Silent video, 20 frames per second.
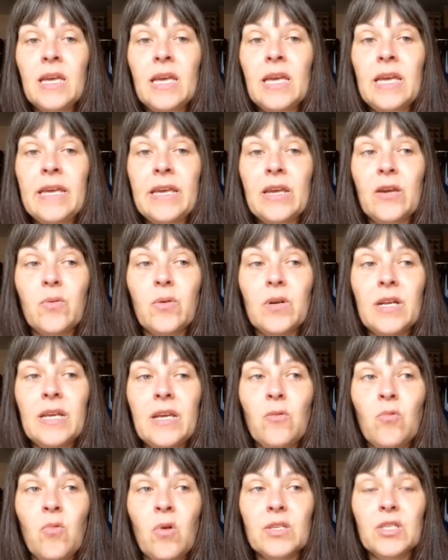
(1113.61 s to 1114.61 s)

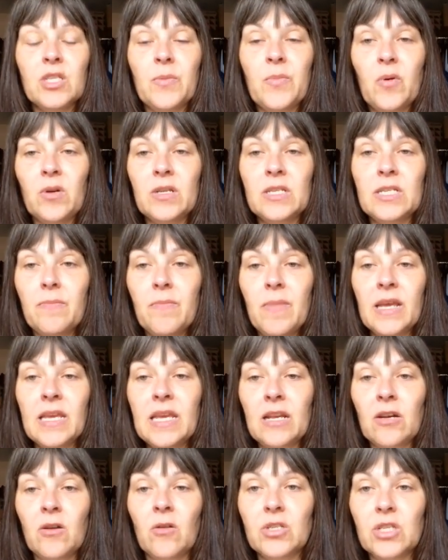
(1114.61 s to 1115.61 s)
Equally, what's the point in
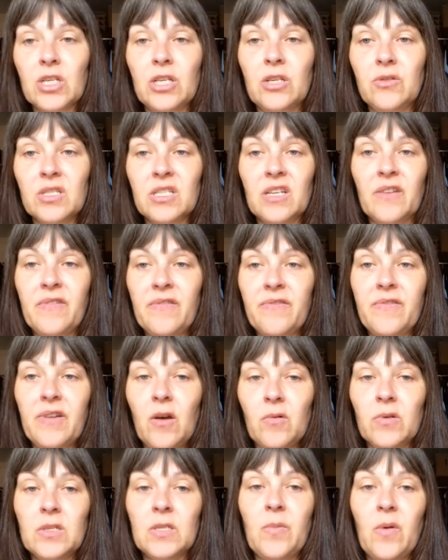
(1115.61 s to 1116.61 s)
making lots of new stuff if
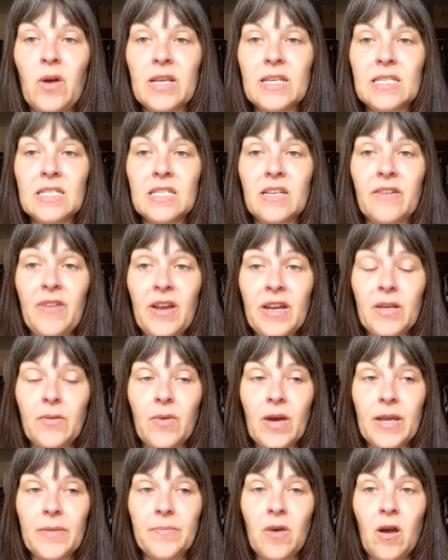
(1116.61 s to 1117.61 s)
no one's buying stuff
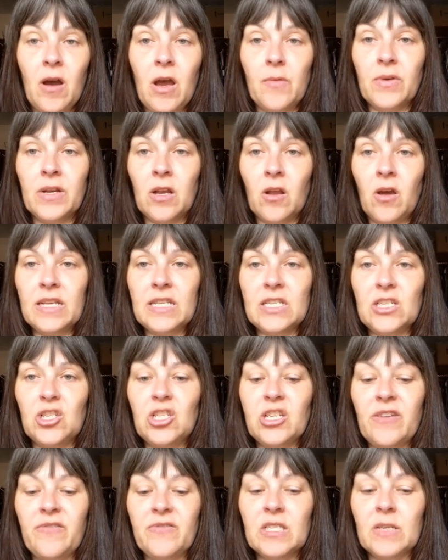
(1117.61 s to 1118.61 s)
anyway? I would like to
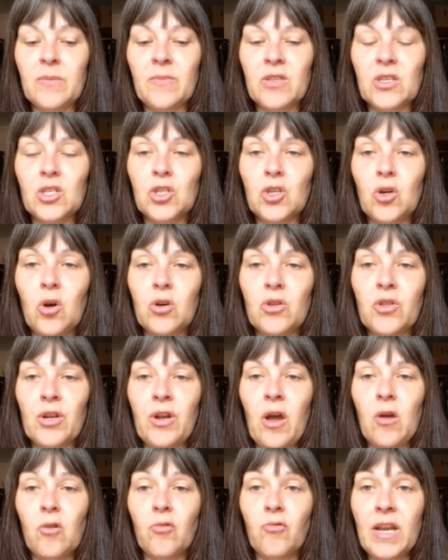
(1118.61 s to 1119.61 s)
shift some of the stock that
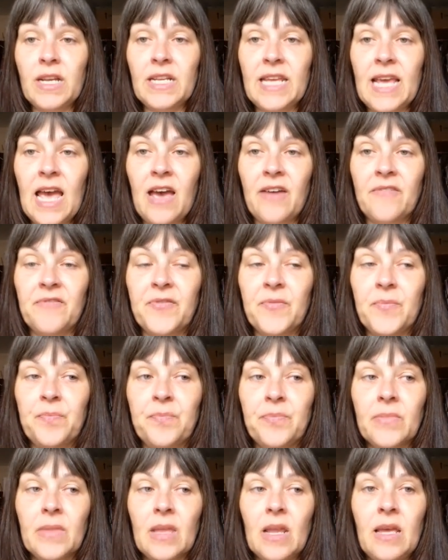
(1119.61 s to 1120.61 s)
I already have
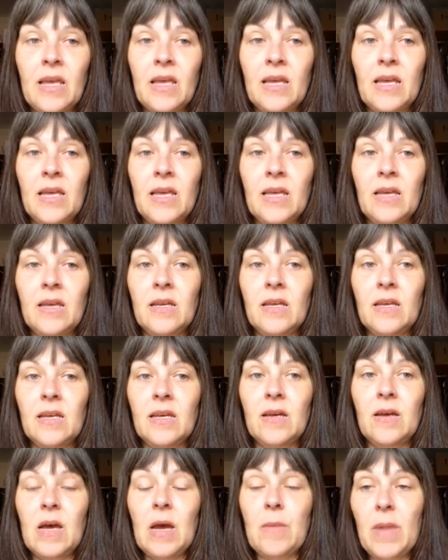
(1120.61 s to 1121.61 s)

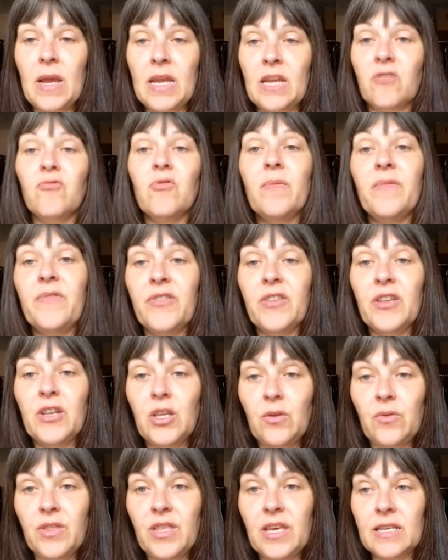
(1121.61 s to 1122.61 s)
and make room for the
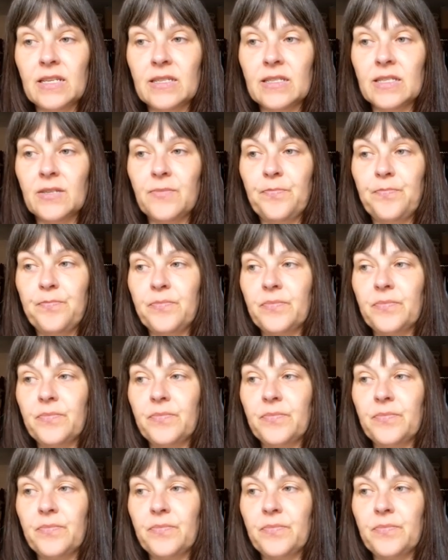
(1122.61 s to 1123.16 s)
new things.